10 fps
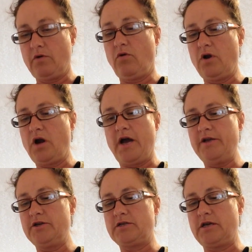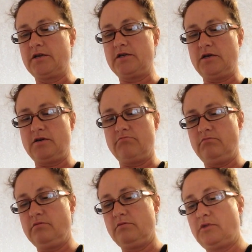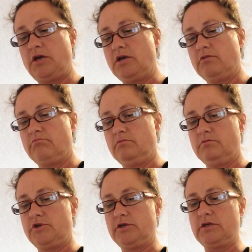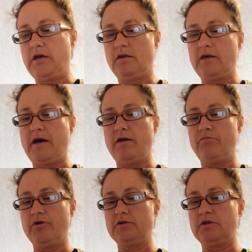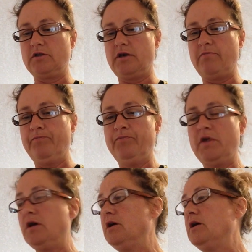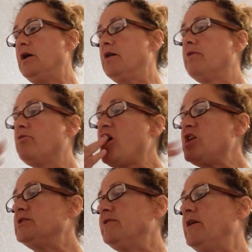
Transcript: Or I just like to eat it just like that, personally. The reason